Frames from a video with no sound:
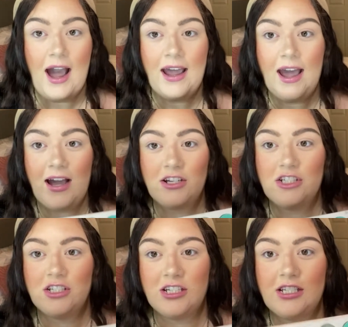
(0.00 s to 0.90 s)
I
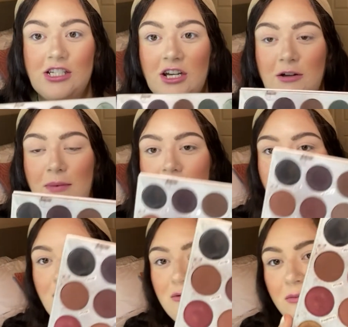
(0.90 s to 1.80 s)
actually took my
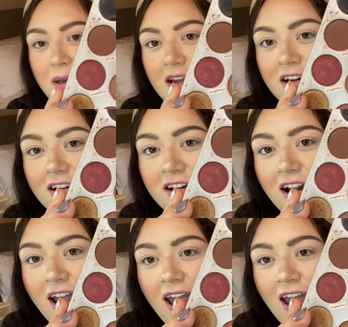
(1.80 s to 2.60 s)
label maker